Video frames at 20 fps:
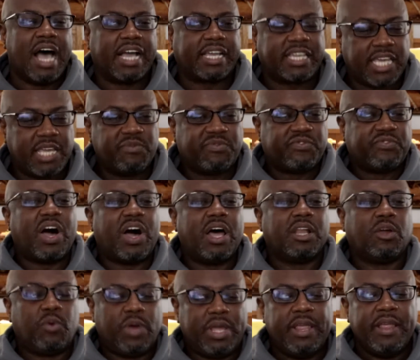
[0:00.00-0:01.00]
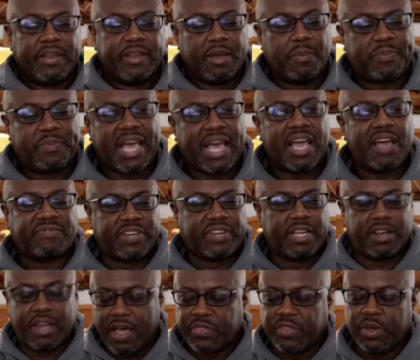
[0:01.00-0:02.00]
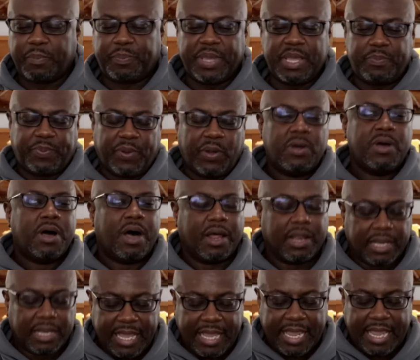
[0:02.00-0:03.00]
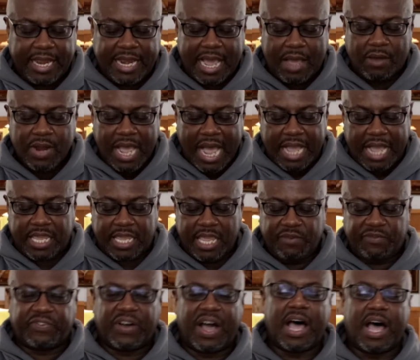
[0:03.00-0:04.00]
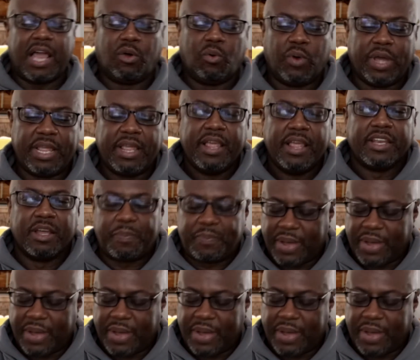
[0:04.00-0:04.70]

I keep following the path that other people are laying out. I keep following the